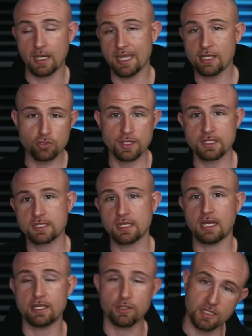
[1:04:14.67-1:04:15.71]
interest,
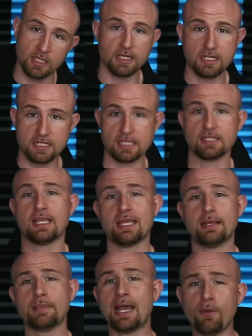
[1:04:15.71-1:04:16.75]
utilities, things like
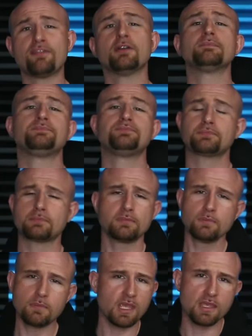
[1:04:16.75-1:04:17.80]
that. However,
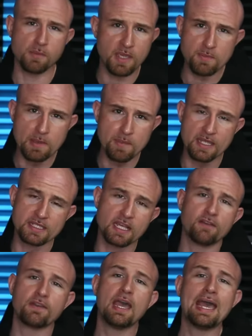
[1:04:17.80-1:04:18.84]
the PPP
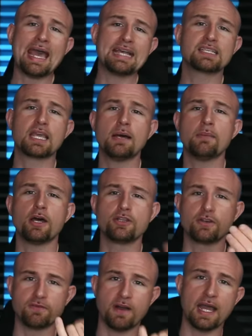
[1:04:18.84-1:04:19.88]
itself has come
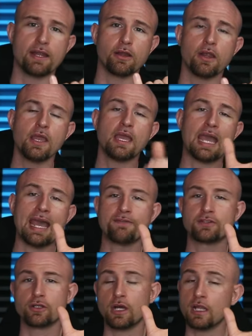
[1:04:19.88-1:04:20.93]
under fire
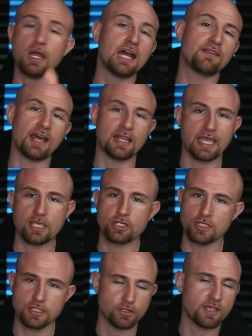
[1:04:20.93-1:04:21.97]
after a lot of
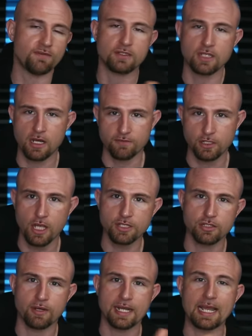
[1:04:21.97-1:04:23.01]
allegations, and there's even talk of a
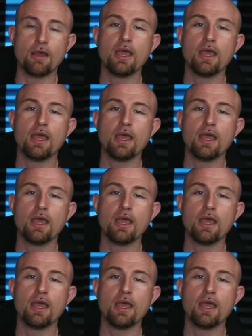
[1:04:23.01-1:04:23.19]
lawsuit right now,